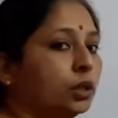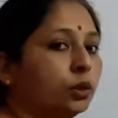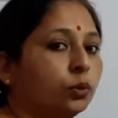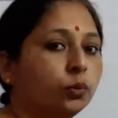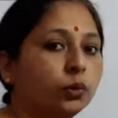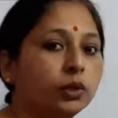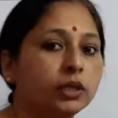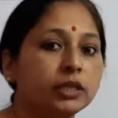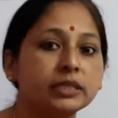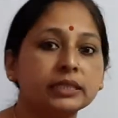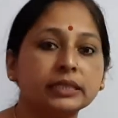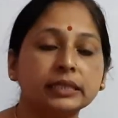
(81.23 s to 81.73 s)

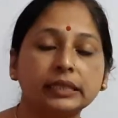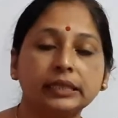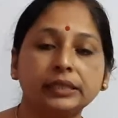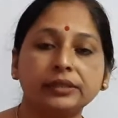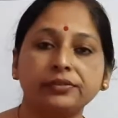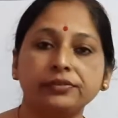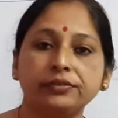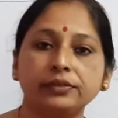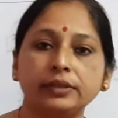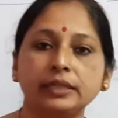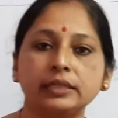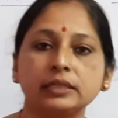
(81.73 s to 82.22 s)
What is the
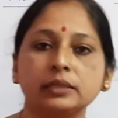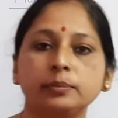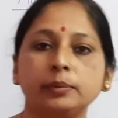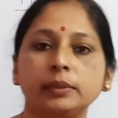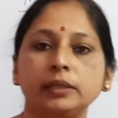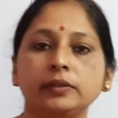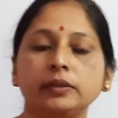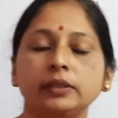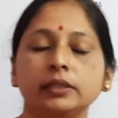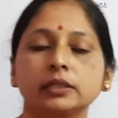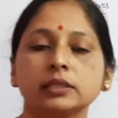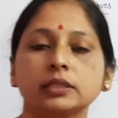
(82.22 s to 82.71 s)
difference
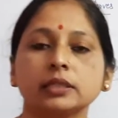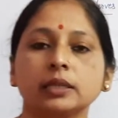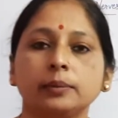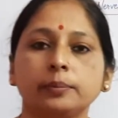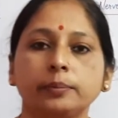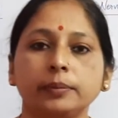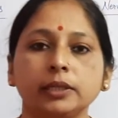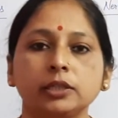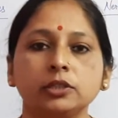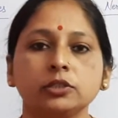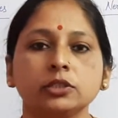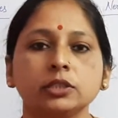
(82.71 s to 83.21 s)
between a
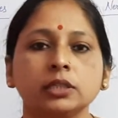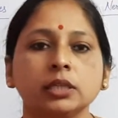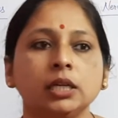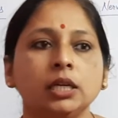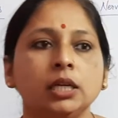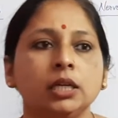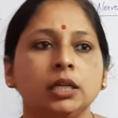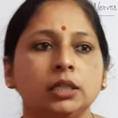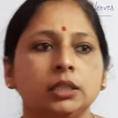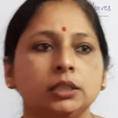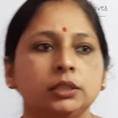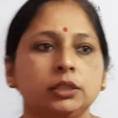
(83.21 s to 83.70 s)
sum? Because
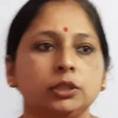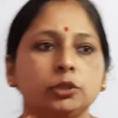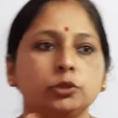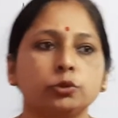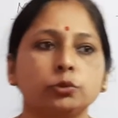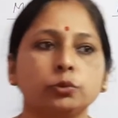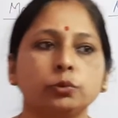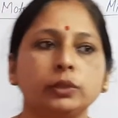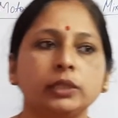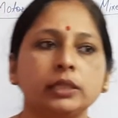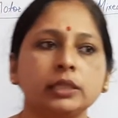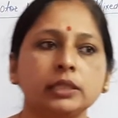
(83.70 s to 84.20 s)
the
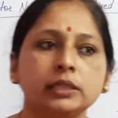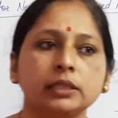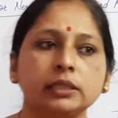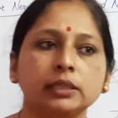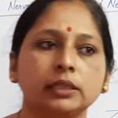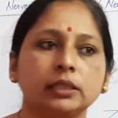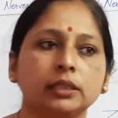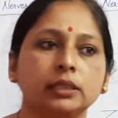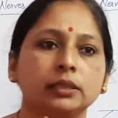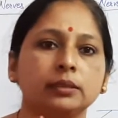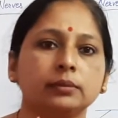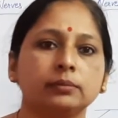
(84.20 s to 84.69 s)
students
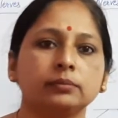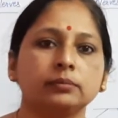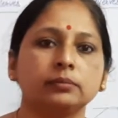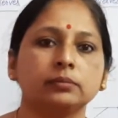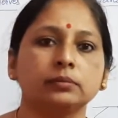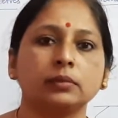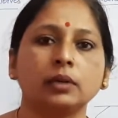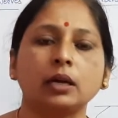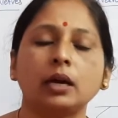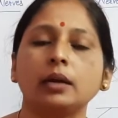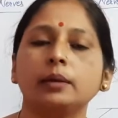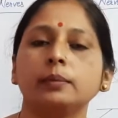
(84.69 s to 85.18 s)

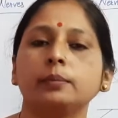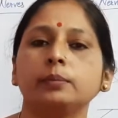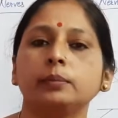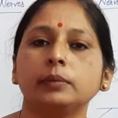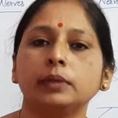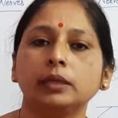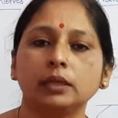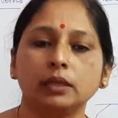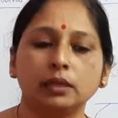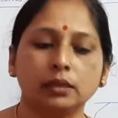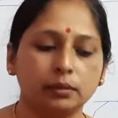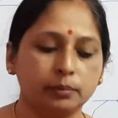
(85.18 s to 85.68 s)

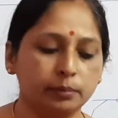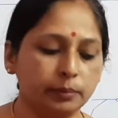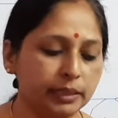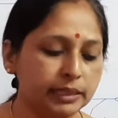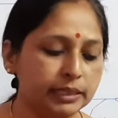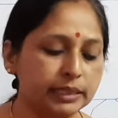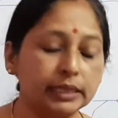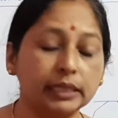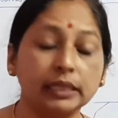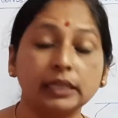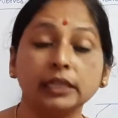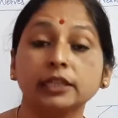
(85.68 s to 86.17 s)
are
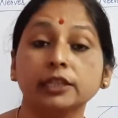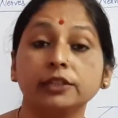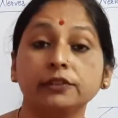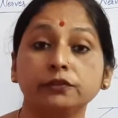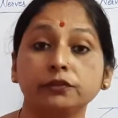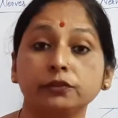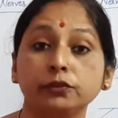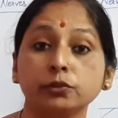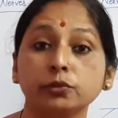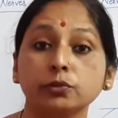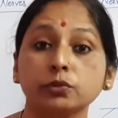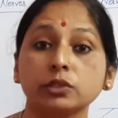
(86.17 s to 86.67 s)
basically
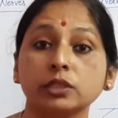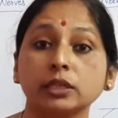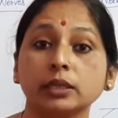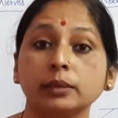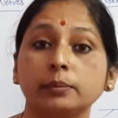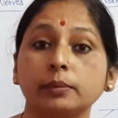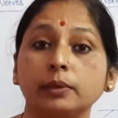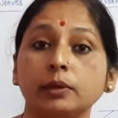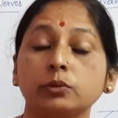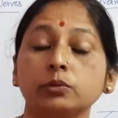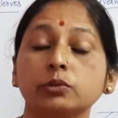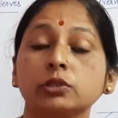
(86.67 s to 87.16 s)
confused
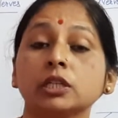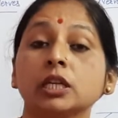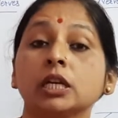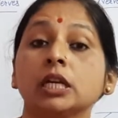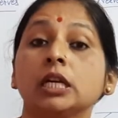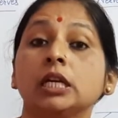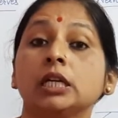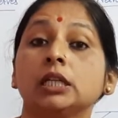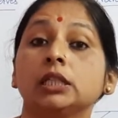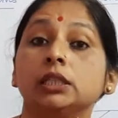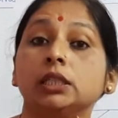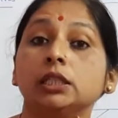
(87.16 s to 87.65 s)
about
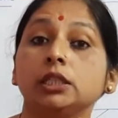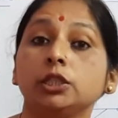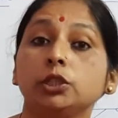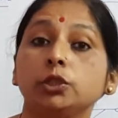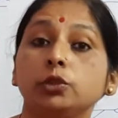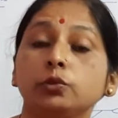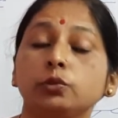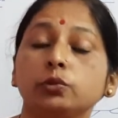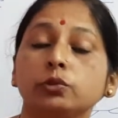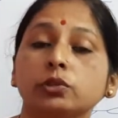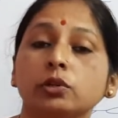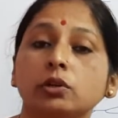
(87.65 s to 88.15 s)
the
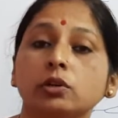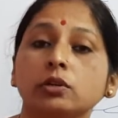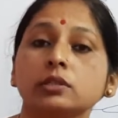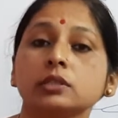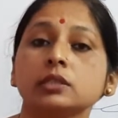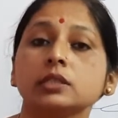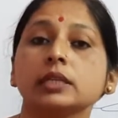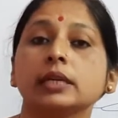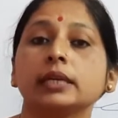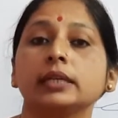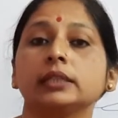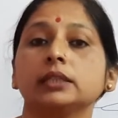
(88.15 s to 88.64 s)

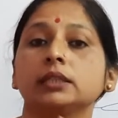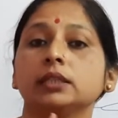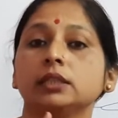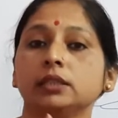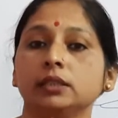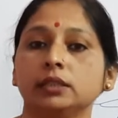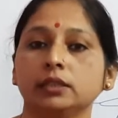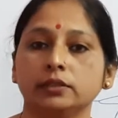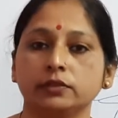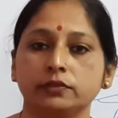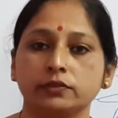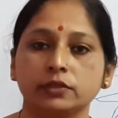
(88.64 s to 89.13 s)
neurons and the
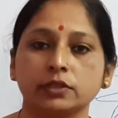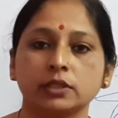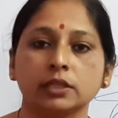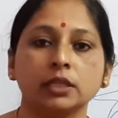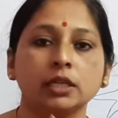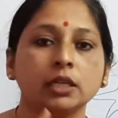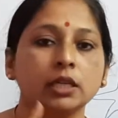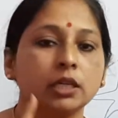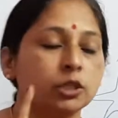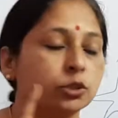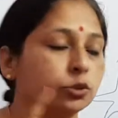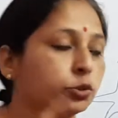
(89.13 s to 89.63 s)
nerves.
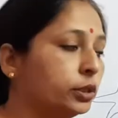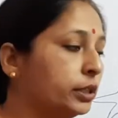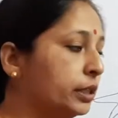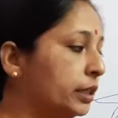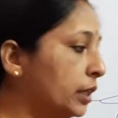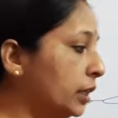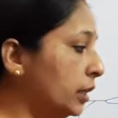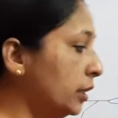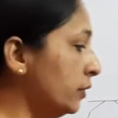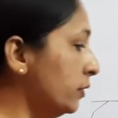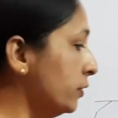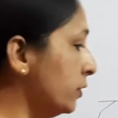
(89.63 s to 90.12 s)
The
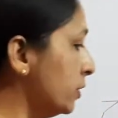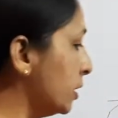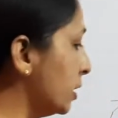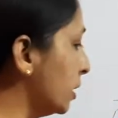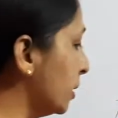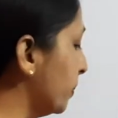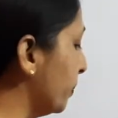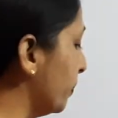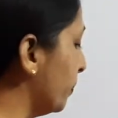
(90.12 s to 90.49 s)
nerves